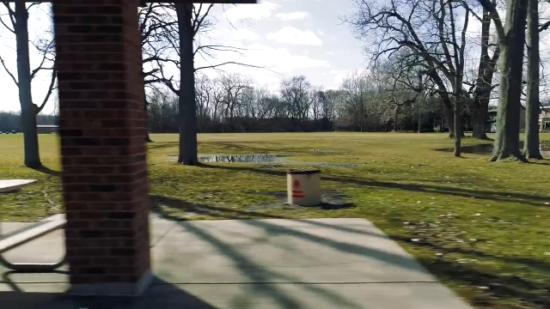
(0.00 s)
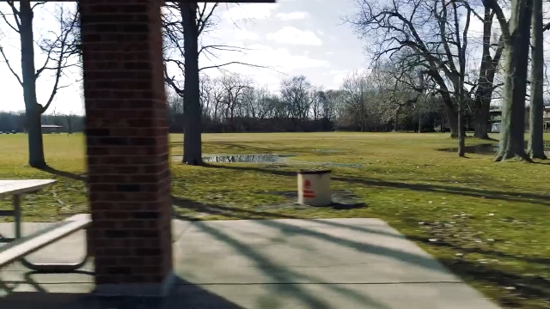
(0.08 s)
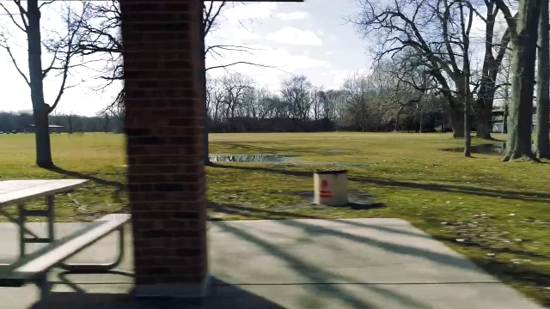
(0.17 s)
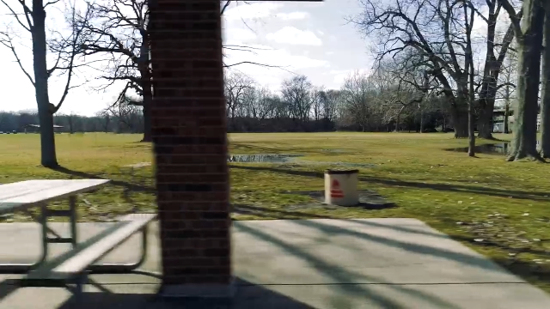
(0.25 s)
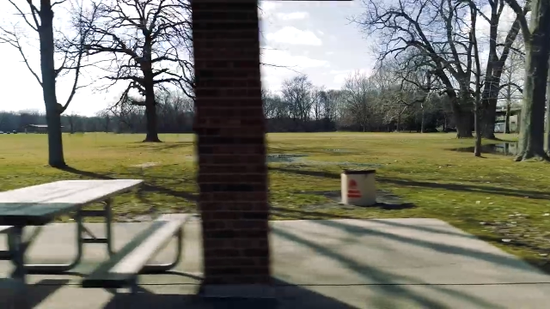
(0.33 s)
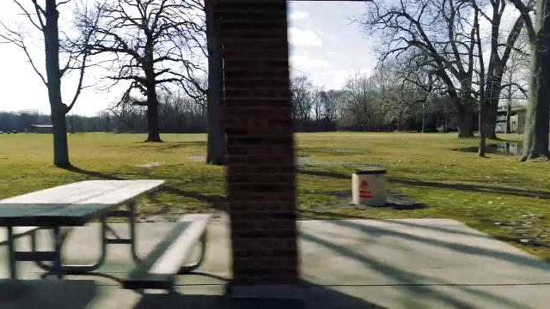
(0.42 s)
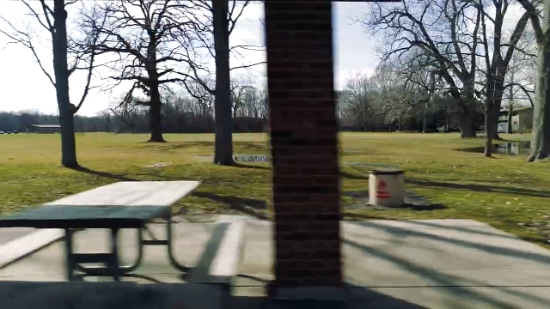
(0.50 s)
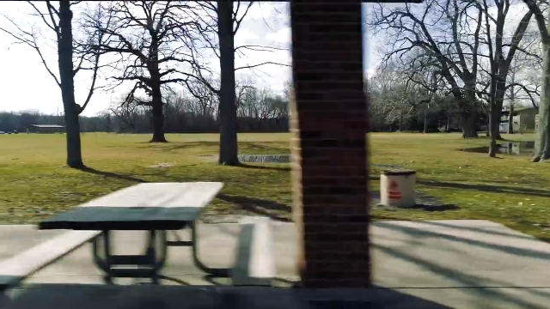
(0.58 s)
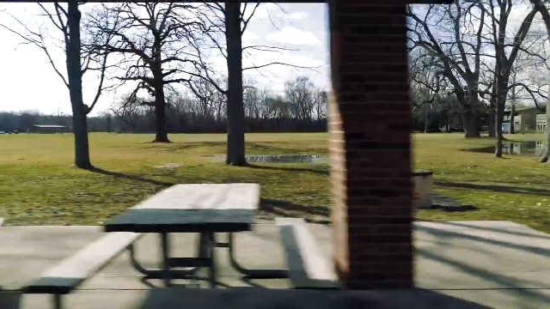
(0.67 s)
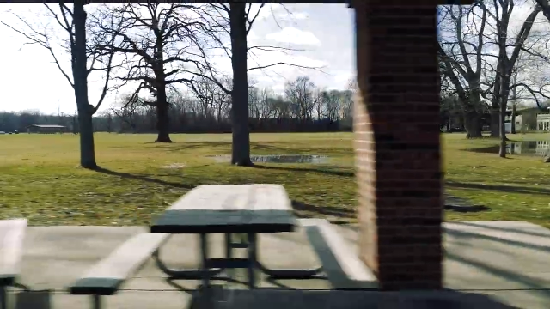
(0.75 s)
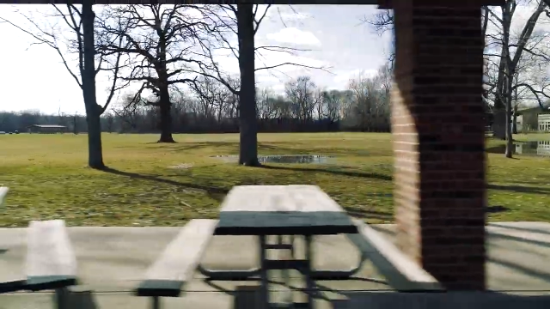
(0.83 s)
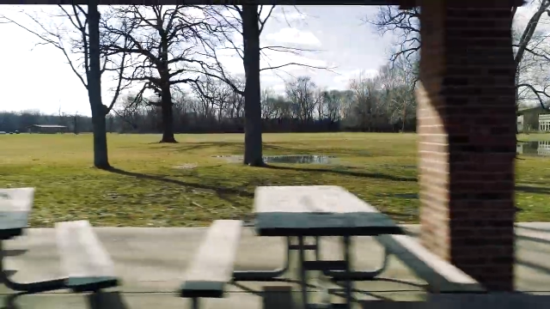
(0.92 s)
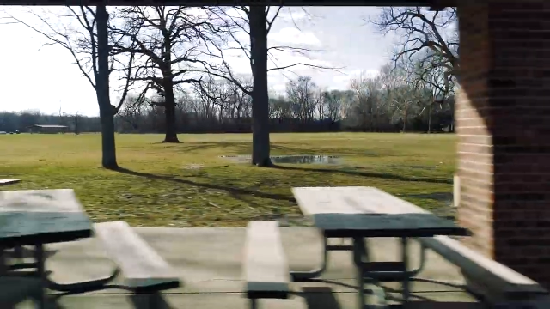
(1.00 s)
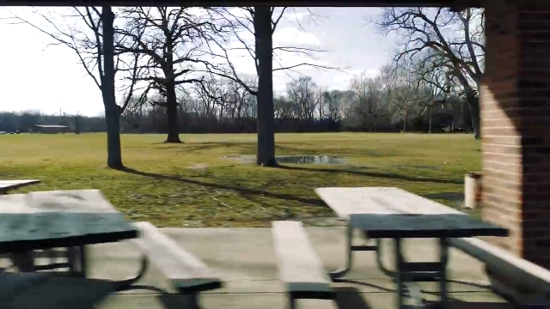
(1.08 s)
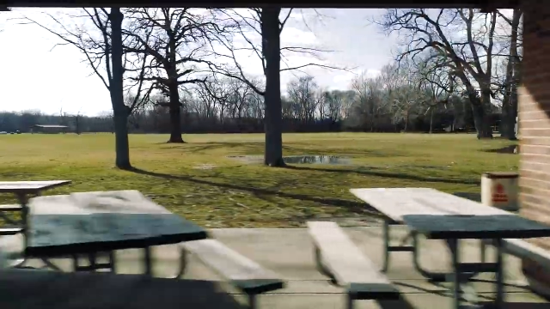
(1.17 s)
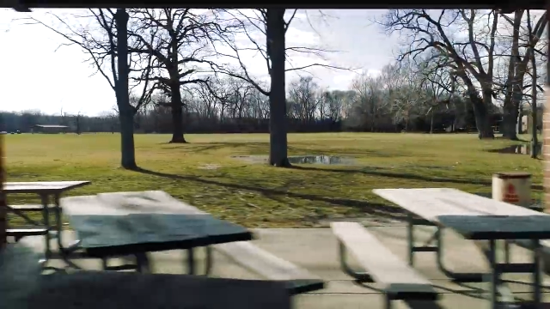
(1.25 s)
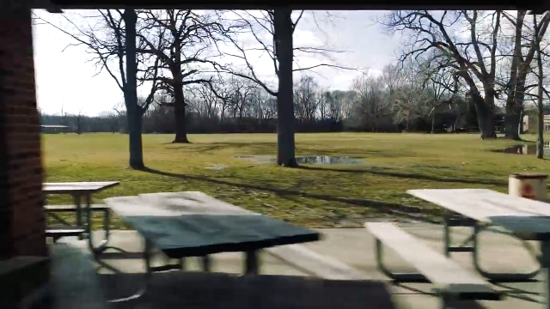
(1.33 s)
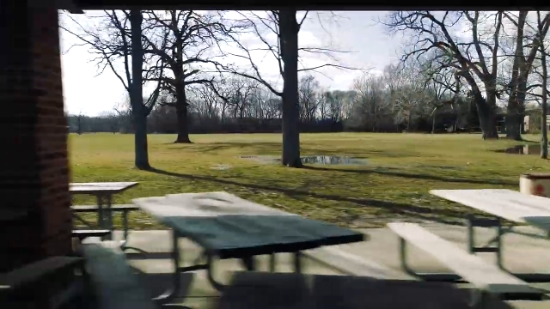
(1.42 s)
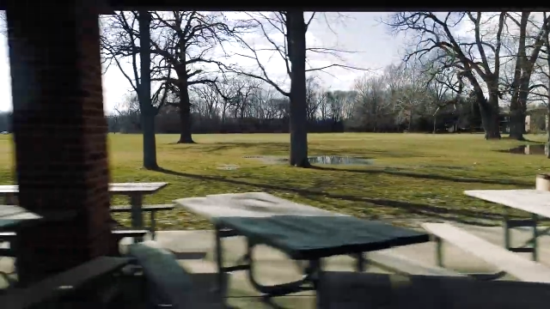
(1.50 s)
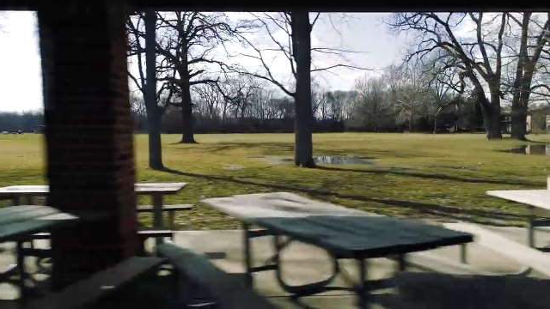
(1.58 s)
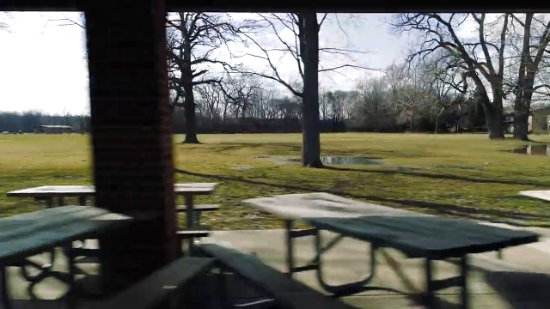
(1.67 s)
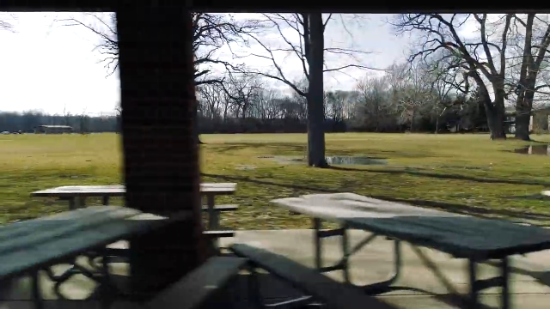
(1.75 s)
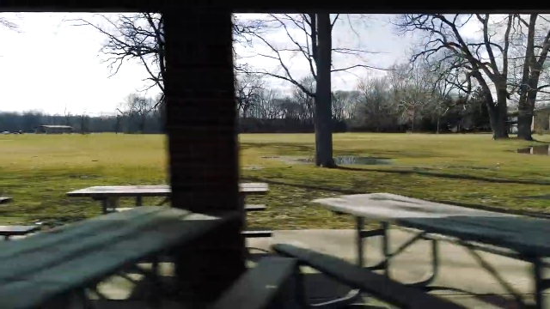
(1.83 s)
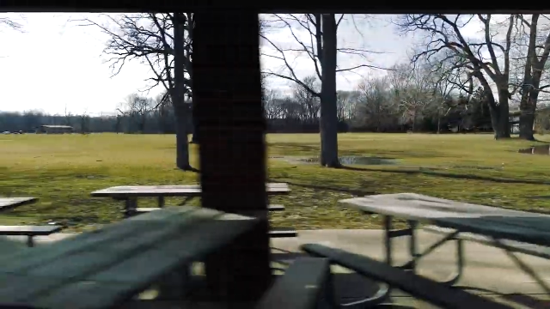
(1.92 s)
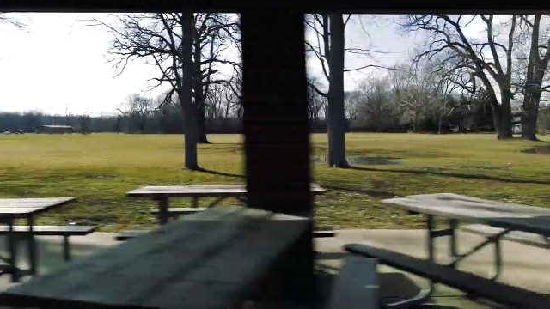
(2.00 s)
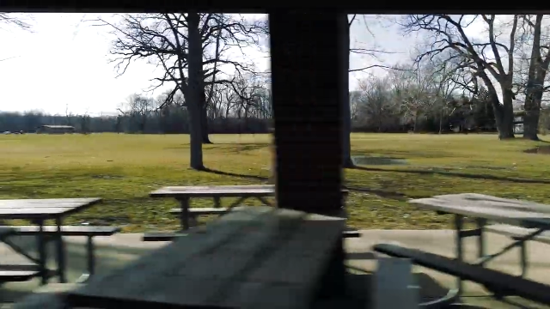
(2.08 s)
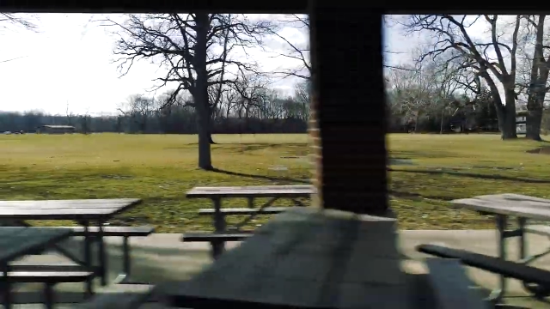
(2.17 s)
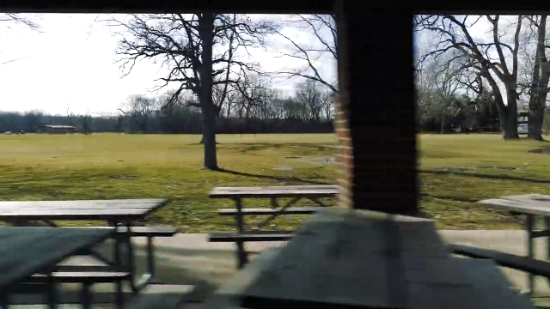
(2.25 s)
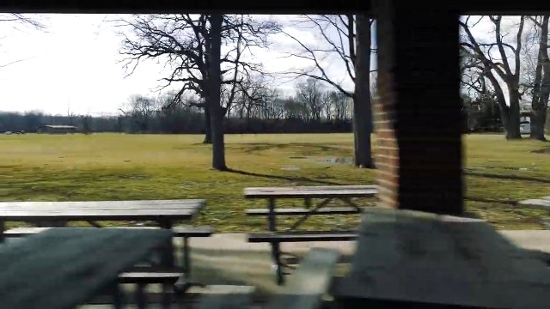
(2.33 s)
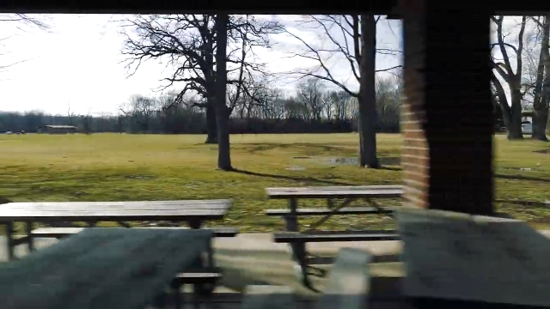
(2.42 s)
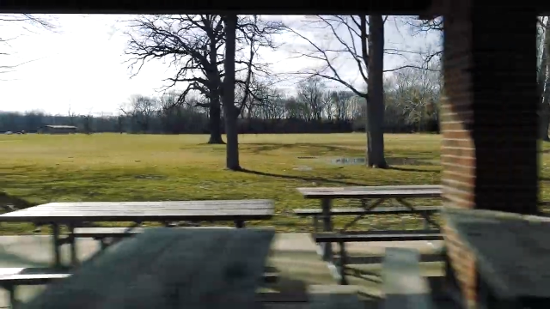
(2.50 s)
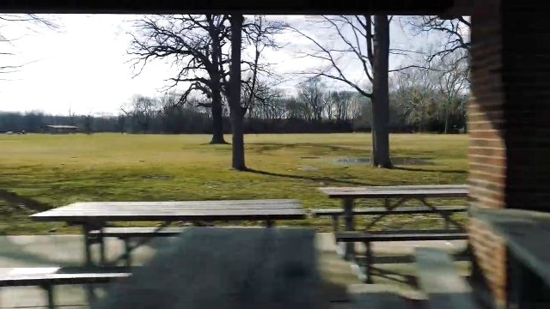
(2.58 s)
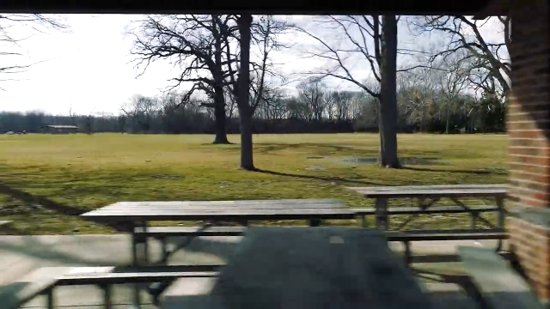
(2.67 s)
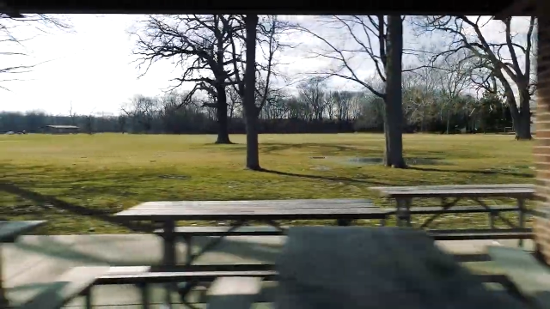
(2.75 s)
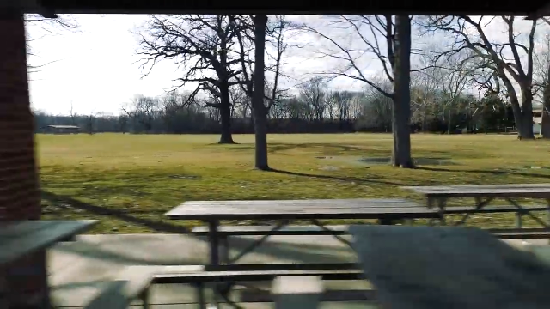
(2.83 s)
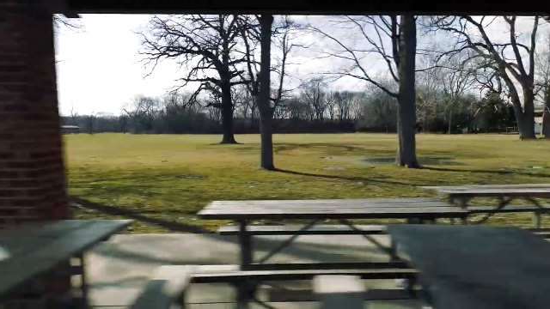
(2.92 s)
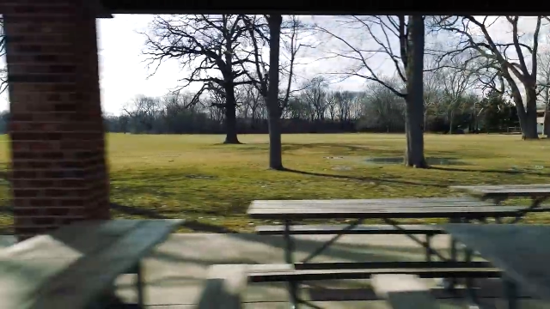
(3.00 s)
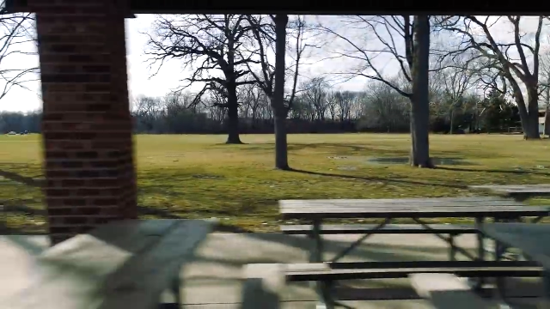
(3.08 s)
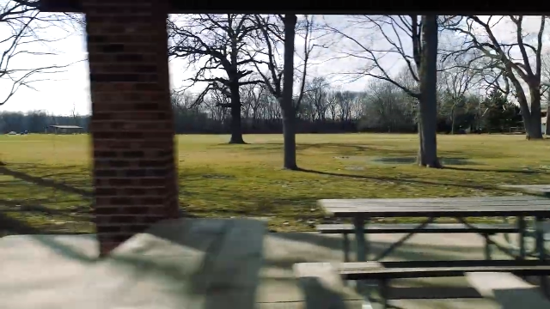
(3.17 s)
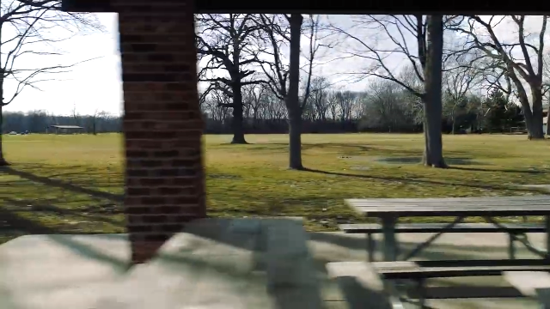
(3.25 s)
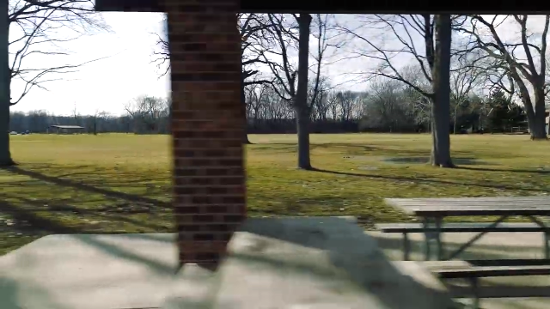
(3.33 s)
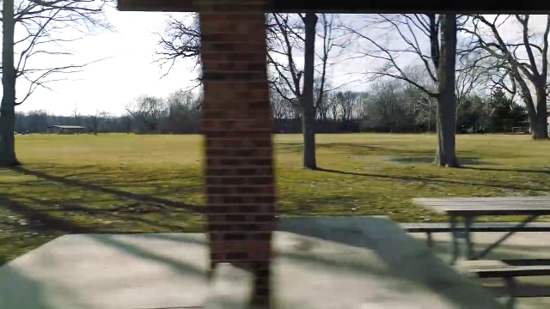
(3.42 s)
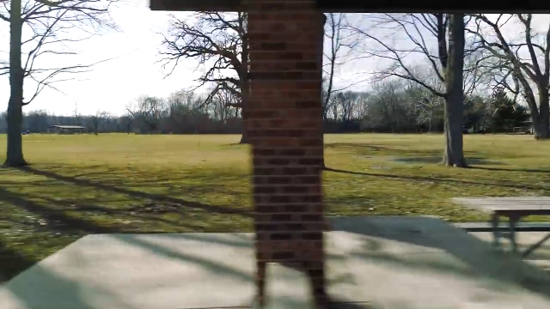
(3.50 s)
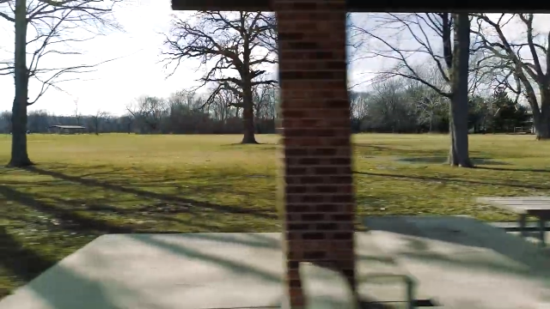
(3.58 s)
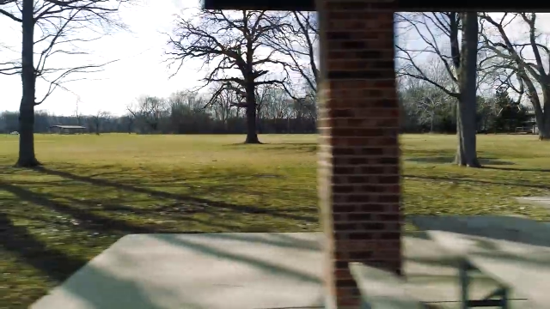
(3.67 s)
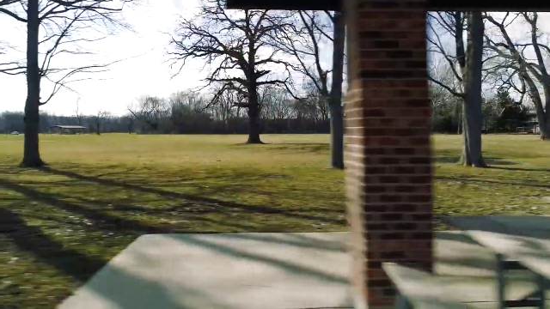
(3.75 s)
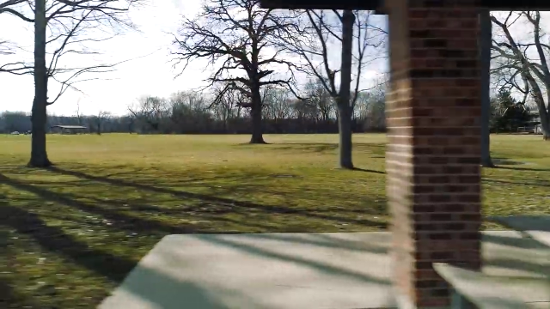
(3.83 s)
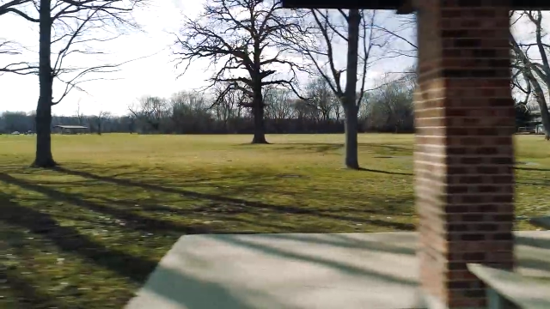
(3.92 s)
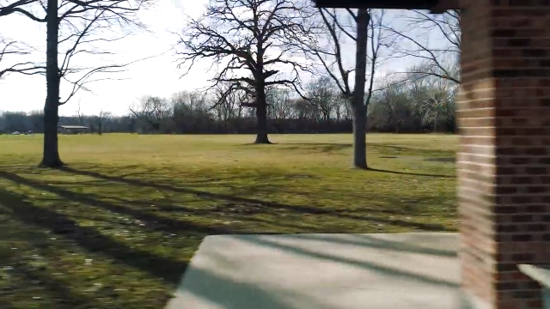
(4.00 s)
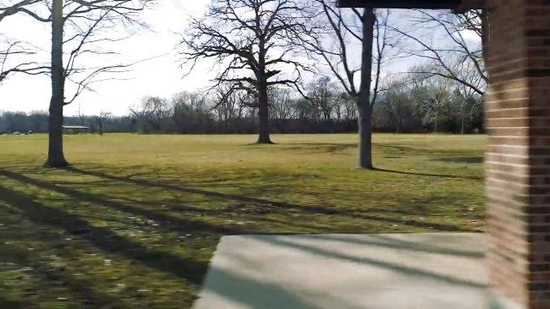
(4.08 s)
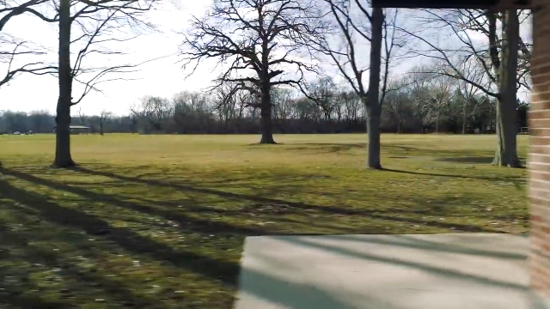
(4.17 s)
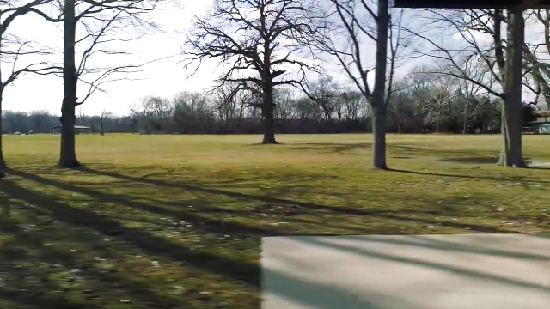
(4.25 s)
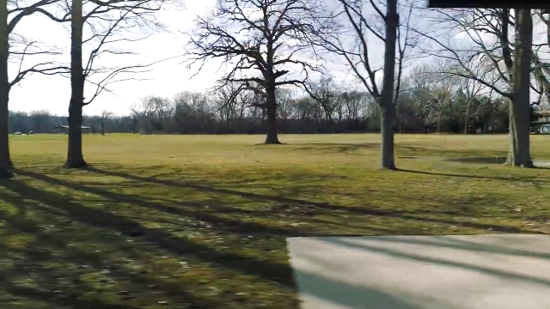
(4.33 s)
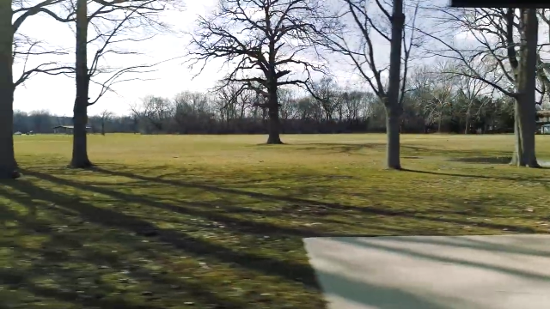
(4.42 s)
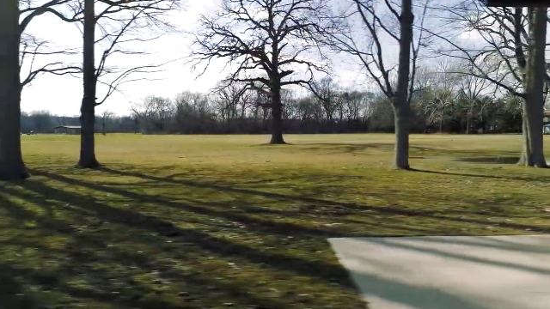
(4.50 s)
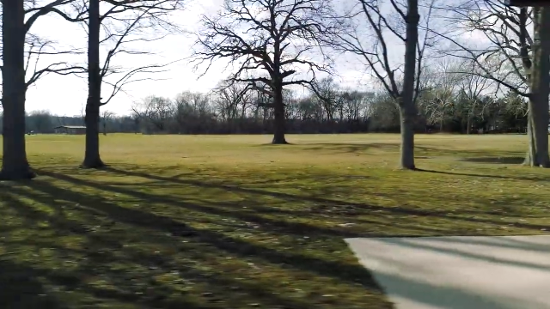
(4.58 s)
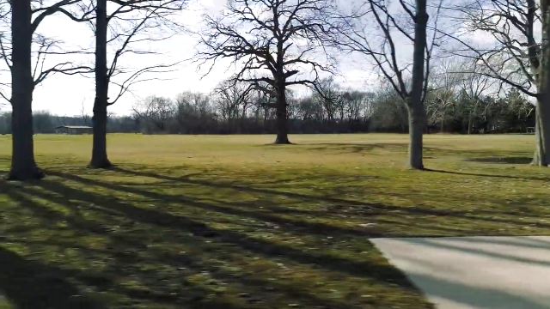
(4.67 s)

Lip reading: Nobody's mouth can be seen.